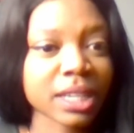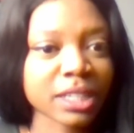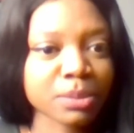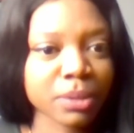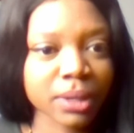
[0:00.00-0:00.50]

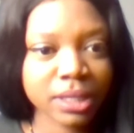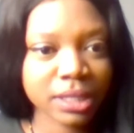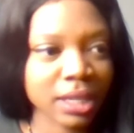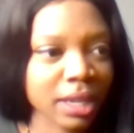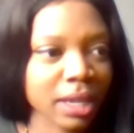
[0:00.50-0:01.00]
sketchbooks
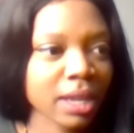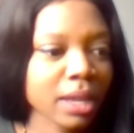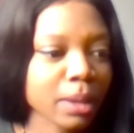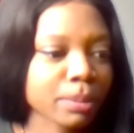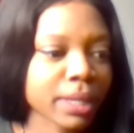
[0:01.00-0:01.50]
and I
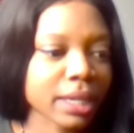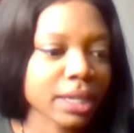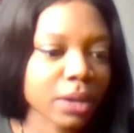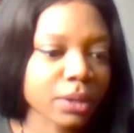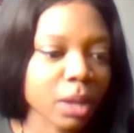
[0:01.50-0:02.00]

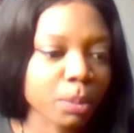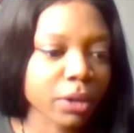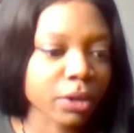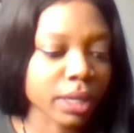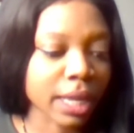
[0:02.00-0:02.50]
planned out Help
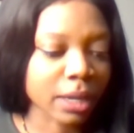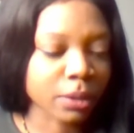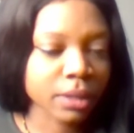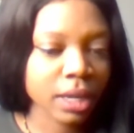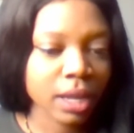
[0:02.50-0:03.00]
a Girl
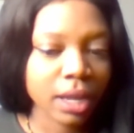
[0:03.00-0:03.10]
Out.